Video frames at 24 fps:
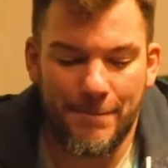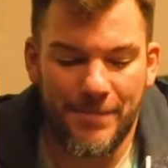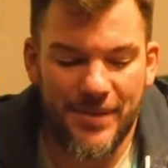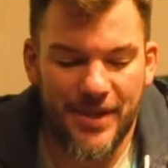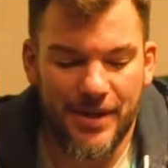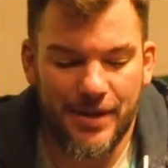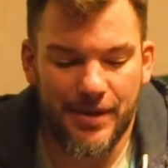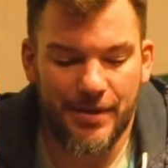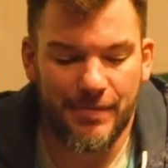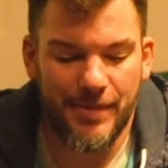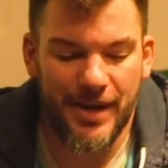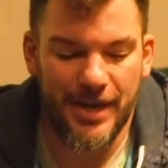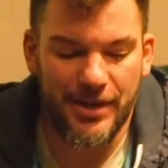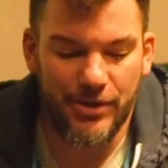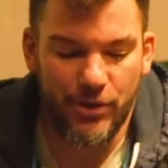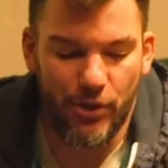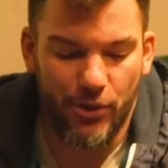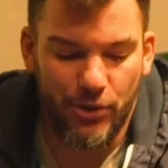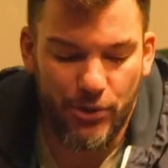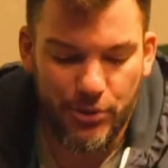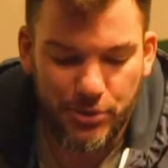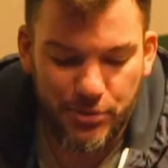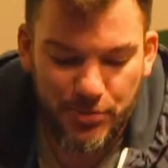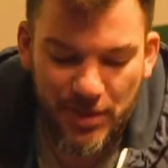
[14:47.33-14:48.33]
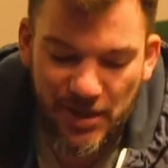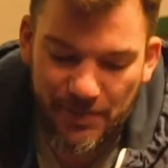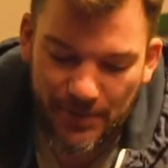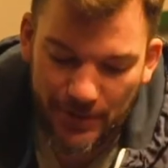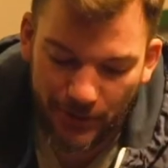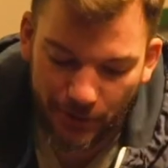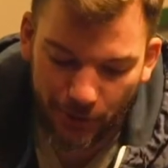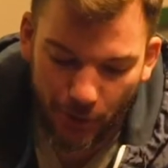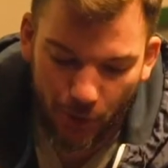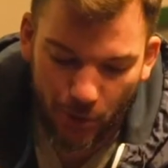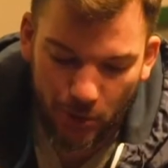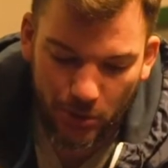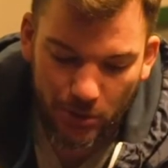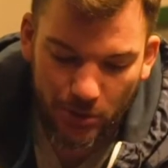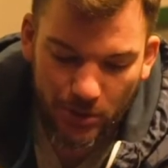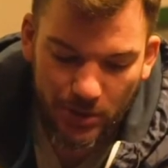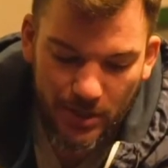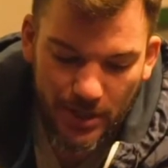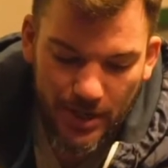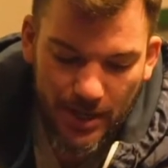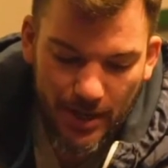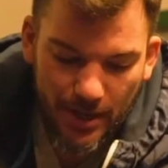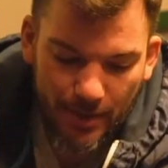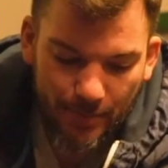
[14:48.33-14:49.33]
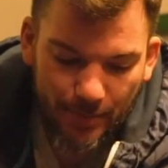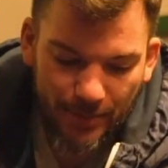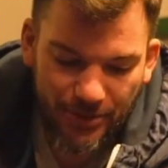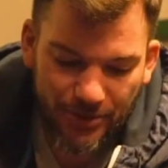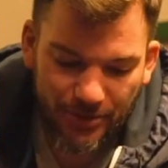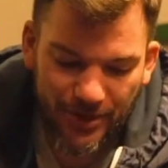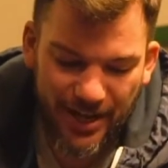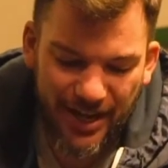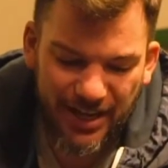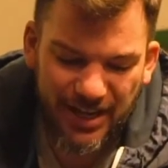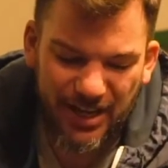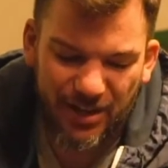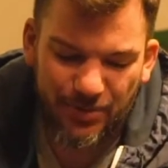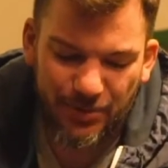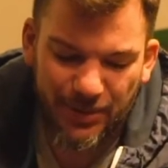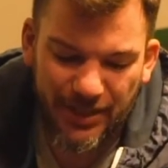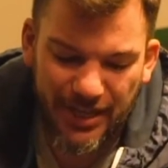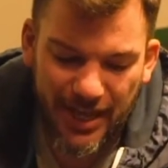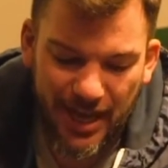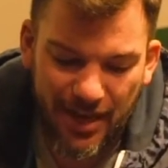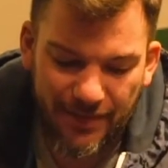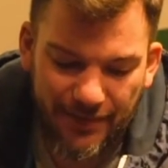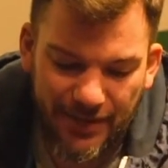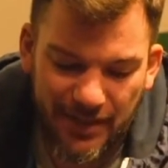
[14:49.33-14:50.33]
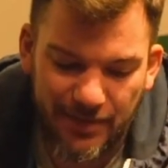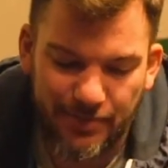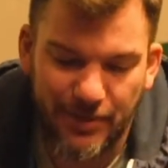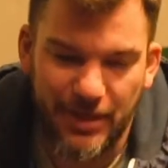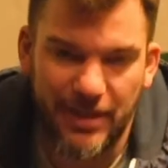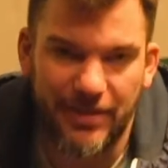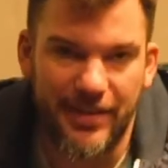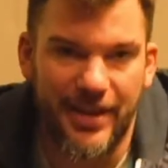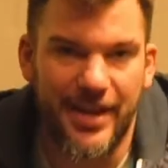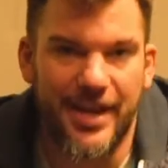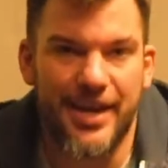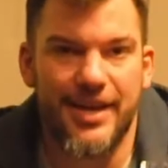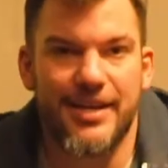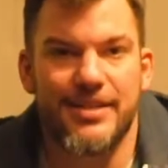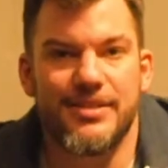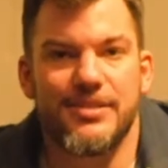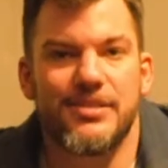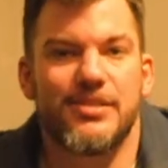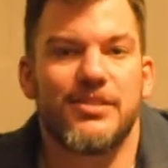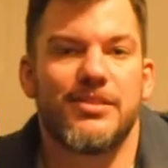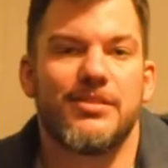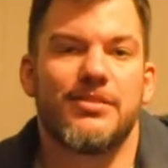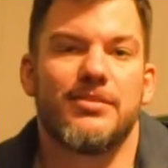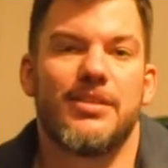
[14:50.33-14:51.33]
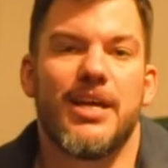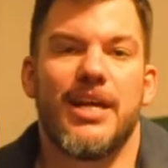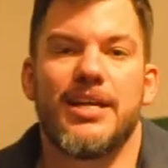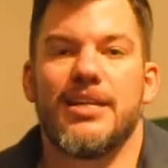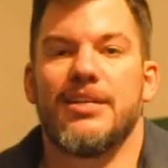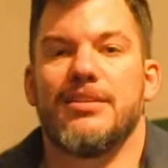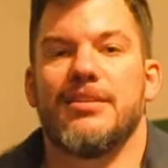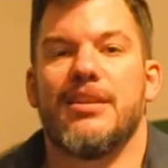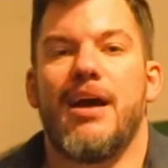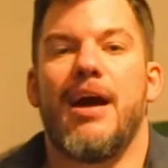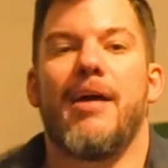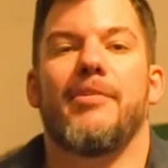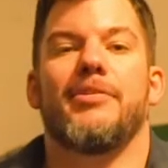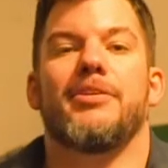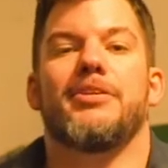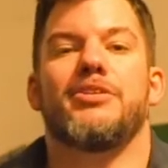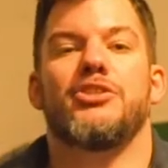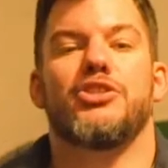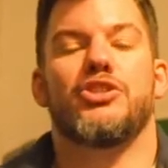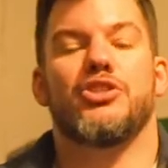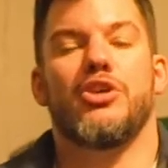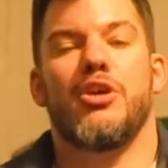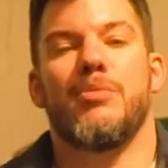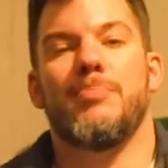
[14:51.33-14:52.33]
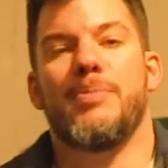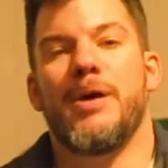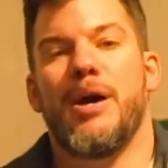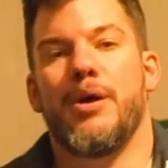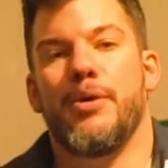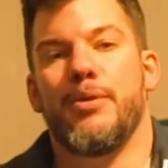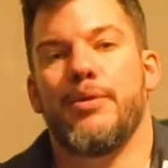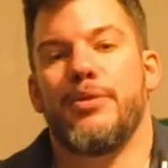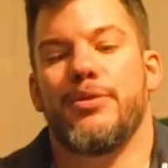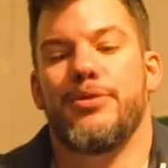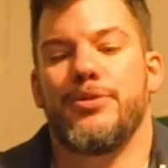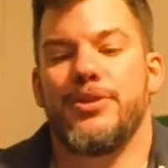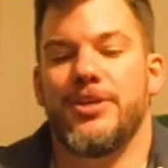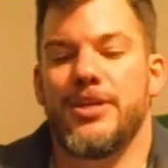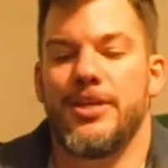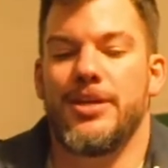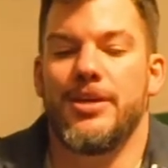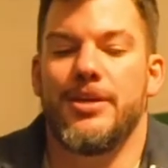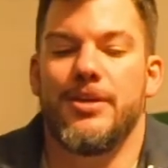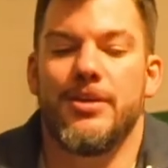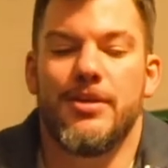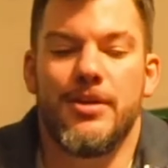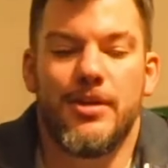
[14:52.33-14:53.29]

I know those may be local, but they're not going to really have anybody that has any knowledge about the